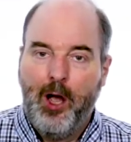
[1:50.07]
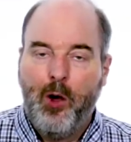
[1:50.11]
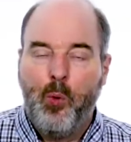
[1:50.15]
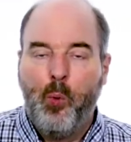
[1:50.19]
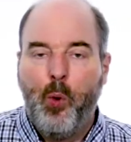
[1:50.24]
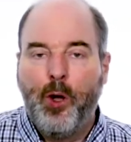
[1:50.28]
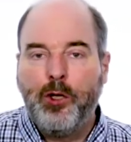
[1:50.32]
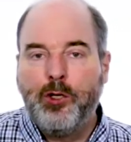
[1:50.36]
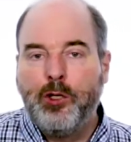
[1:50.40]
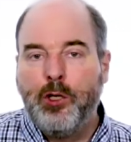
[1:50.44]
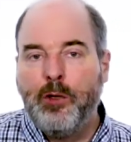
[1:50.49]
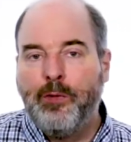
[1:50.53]

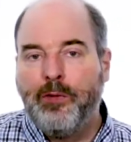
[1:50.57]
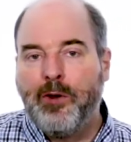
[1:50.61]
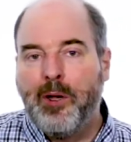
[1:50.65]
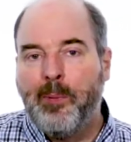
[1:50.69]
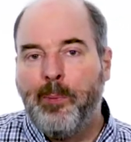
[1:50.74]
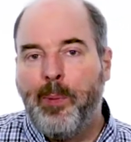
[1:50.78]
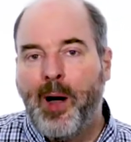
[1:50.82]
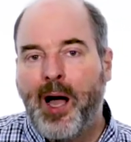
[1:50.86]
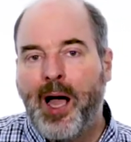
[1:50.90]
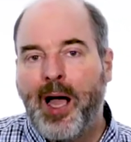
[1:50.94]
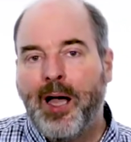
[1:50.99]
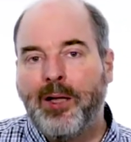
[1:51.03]
Once you've
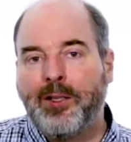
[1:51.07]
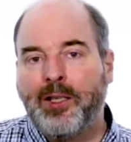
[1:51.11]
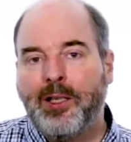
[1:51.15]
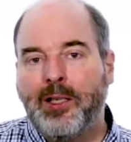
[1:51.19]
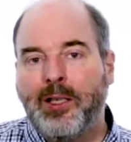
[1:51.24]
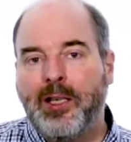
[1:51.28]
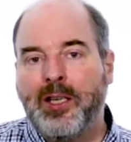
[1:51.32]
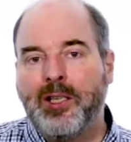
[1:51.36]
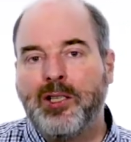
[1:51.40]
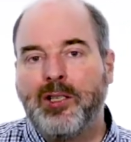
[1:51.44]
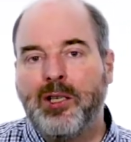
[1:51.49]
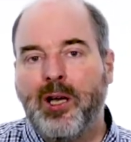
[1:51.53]
compiled a
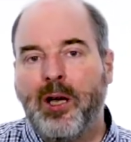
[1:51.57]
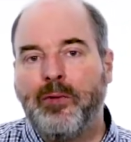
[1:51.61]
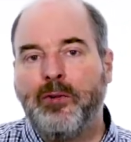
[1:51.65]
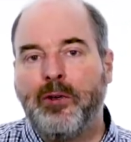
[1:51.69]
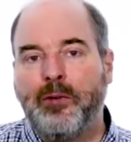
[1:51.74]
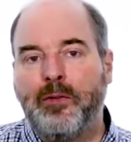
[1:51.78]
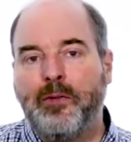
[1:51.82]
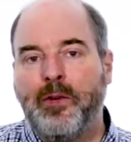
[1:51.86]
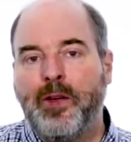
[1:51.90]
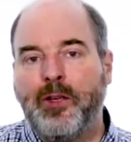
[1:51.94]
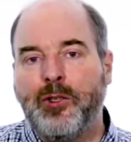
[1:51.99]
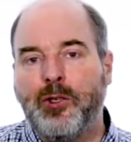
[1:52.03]
list of your
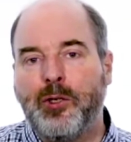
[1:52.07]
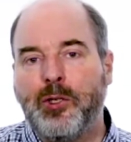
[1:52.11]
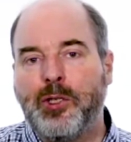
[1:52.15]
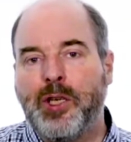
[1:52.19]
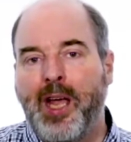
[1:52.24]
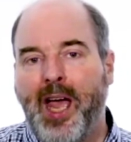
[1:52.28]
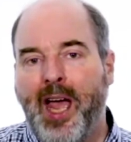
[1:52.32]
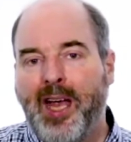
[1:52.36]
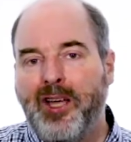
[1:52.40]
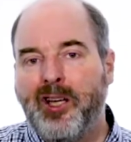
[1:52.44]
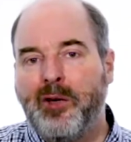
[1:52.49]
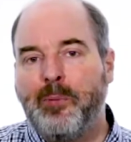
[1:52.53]
features
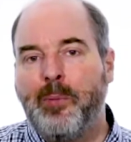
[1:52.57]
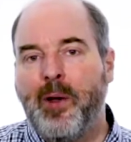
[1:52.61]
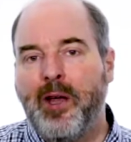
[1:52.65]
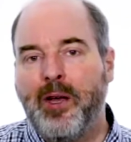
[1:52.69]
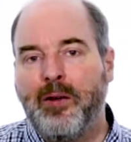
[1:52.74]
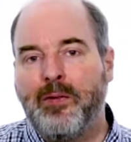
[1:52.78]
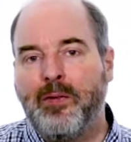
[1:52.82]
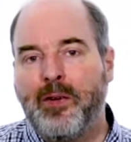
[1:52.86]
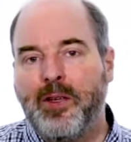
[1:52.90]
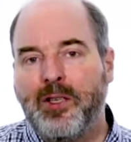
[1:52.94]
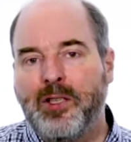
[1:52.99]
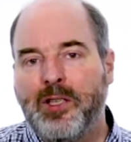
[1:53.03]
and your
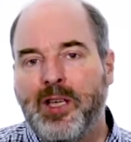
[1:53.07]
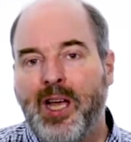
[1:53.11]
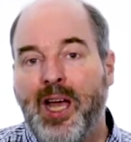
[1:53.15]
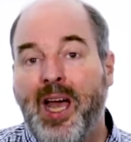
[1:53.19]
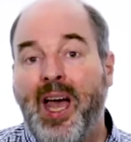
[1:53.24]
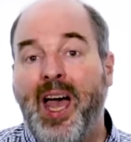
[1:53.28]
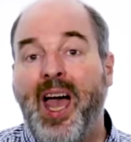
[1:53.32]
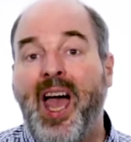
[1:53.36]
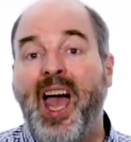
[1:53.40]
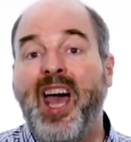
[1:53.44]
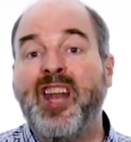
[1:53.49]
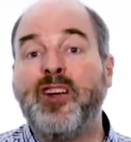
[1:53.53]
benefits
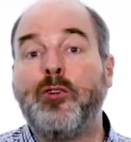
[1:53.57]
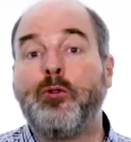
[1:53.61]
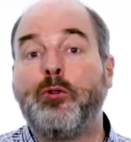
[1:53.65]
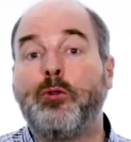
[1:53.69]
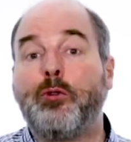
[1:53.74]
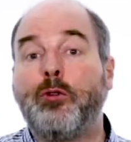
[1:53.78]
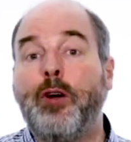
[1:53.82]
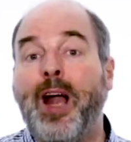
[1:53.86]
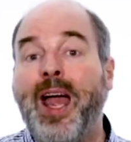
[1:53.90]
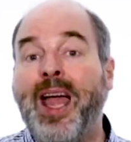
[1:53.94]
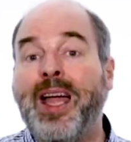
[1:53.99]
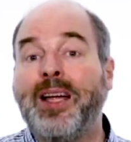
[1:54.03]
and
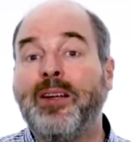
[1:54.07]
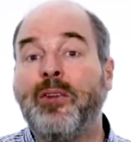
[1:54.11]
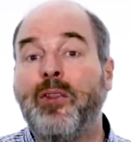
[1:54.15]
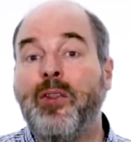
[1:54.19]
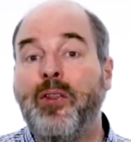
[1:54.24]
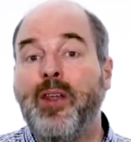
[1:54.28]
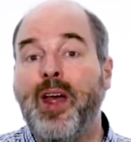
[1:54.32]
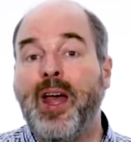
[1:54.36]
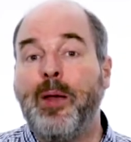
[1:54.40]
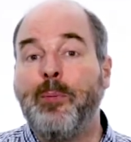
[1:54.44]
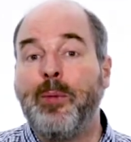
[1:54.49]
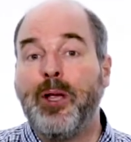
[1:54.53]
ranked
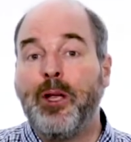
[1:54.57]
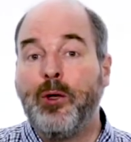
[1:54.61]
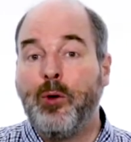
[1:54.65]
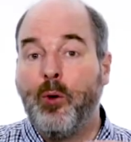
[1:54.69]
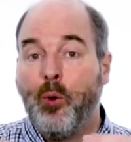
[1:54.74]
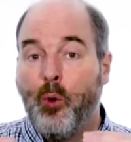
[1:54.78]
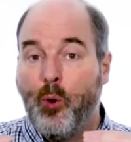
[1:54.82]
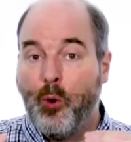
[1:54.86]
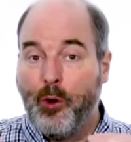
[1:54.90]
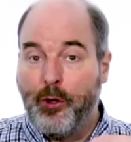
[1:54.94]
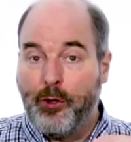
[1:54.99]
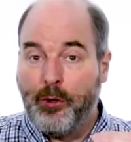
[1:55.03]
them in
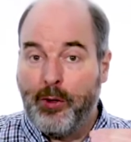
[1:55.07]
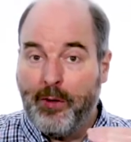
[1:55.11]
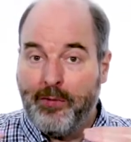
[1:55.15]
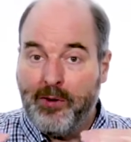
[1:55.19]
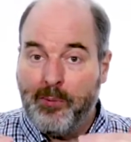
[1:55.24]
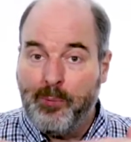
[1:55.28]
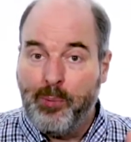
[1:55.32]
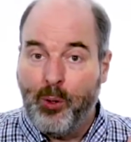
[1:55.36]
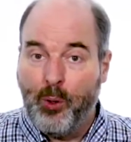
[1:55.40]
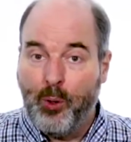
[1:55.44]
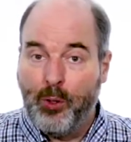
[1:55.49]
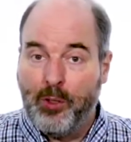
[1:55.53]
order of
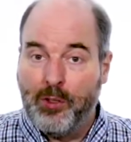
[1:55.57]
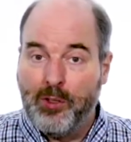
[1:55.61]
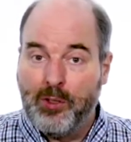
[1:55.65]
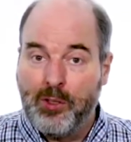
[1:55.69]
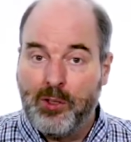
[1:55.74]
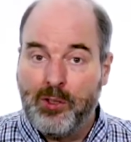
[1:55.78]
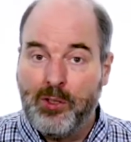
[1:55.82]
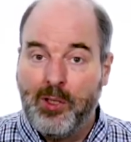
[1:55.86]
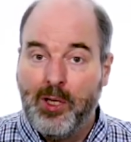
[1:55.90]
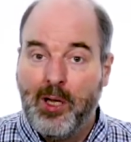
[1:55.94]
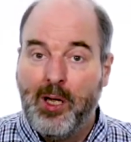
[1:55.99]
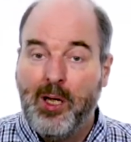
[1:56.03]

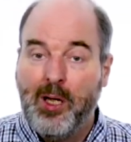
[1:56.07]
importance,